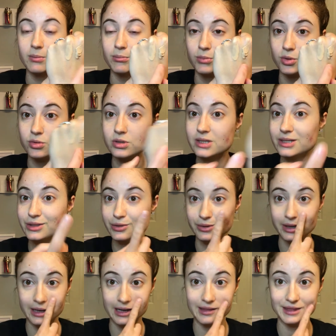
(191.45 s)
Mousse is
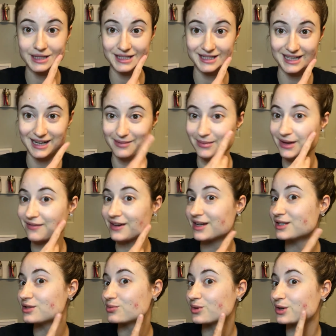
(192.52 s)
going on this side of my
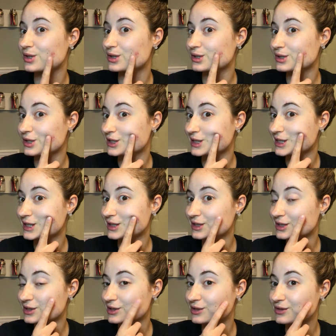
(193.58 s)
face where this
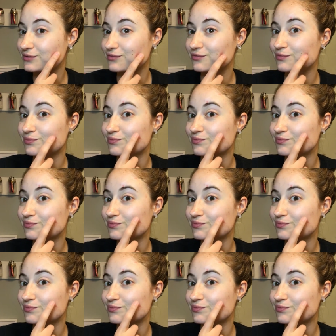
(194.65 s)
little